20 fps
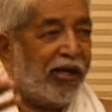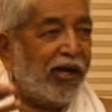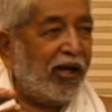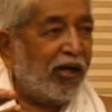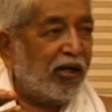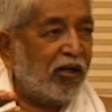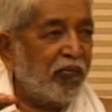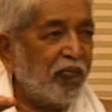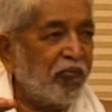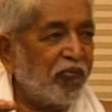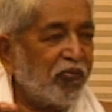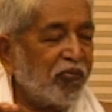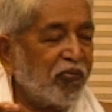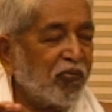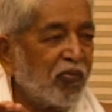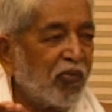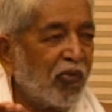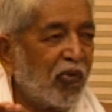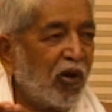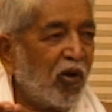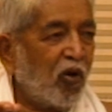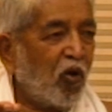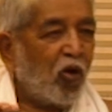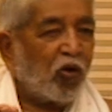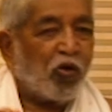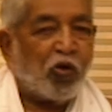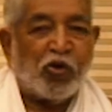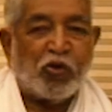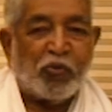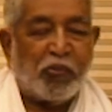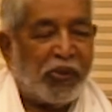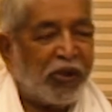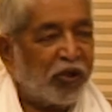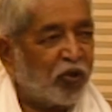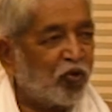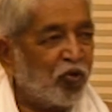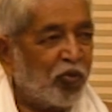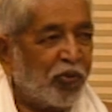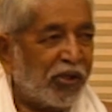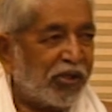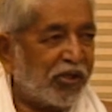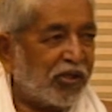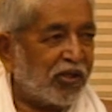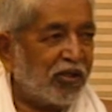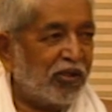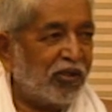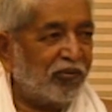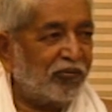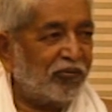there or you speak too much.